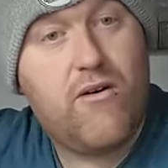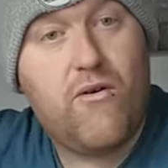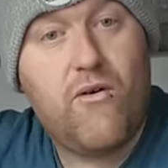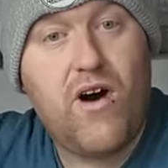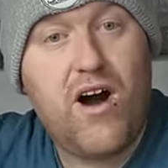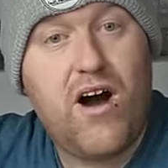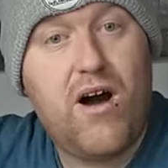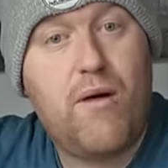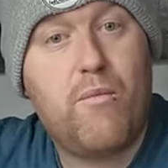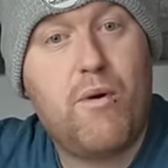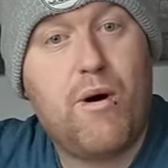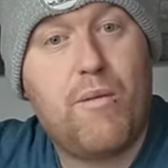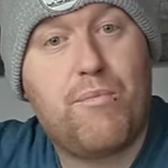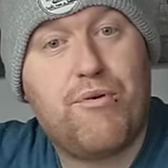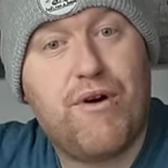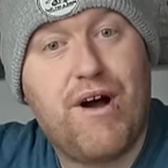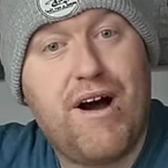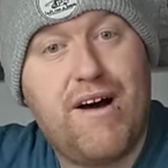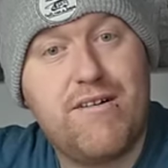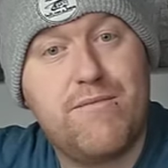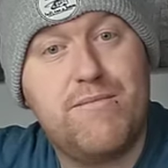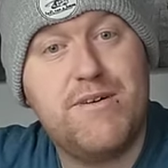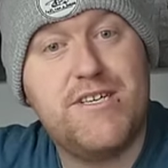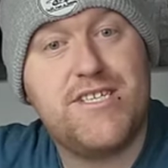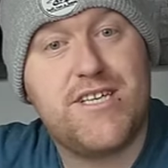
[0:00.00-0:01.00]
Wow, I'm
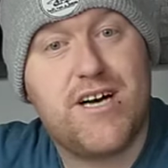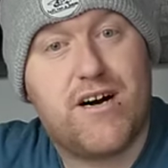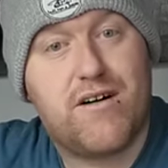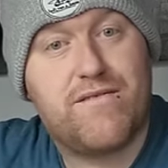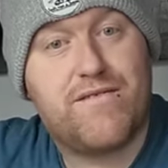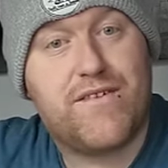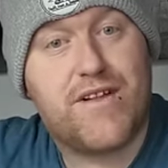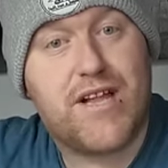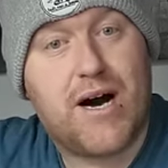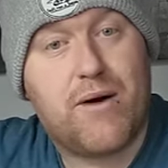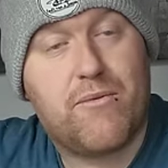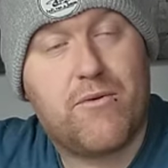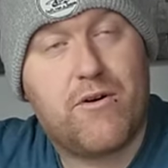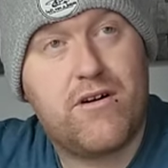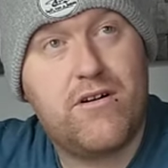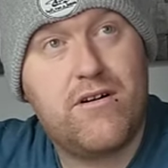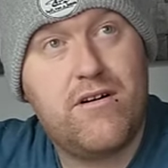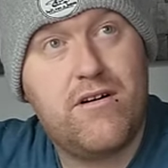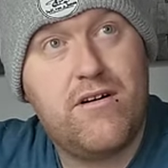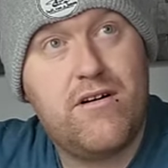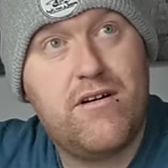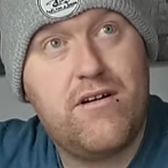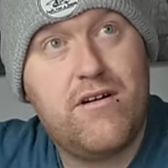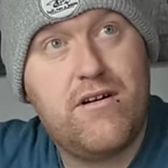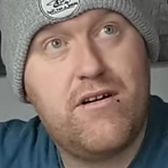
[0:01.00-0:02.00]
proud of myself for that one.
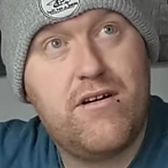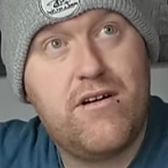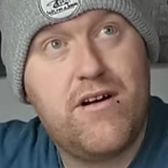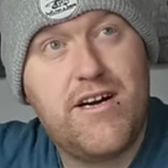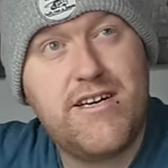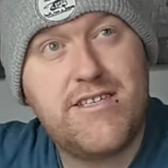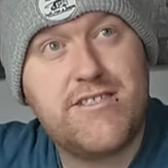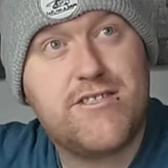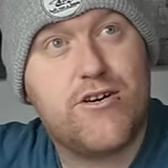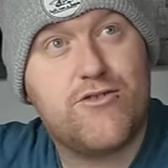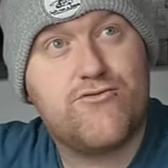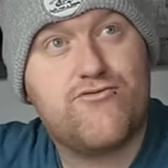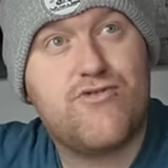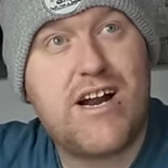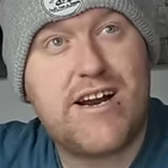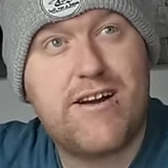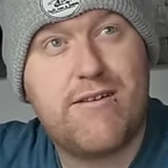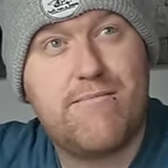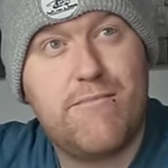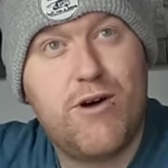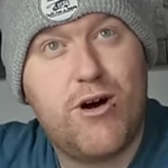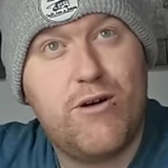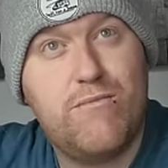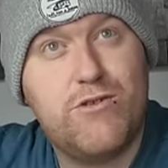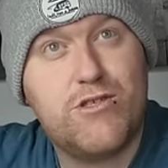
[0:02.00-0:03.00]
It's those
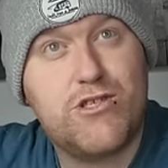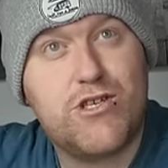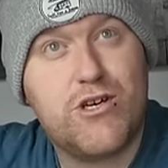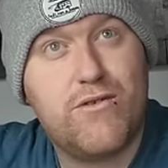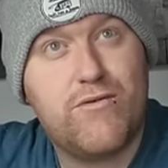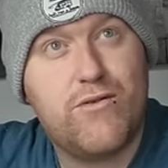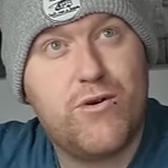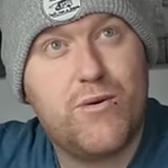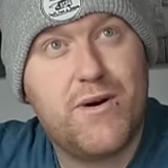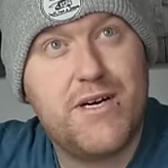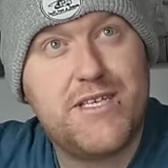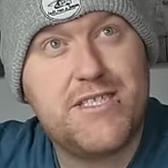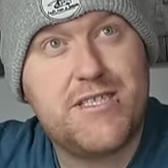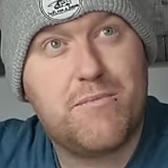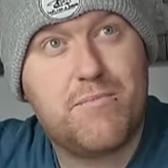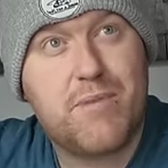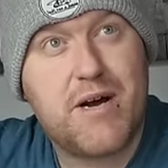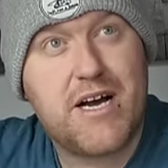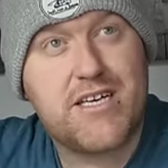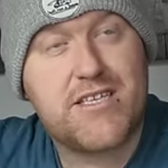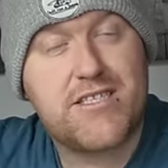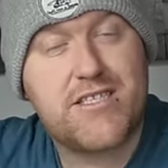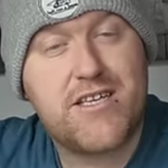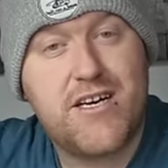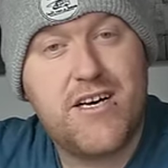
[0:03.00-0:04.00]
random moments that are always the
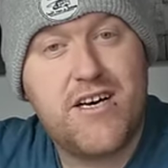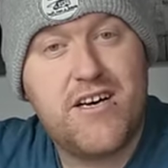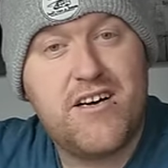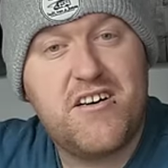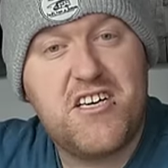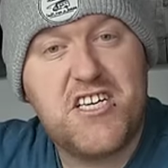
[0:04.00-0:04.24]
best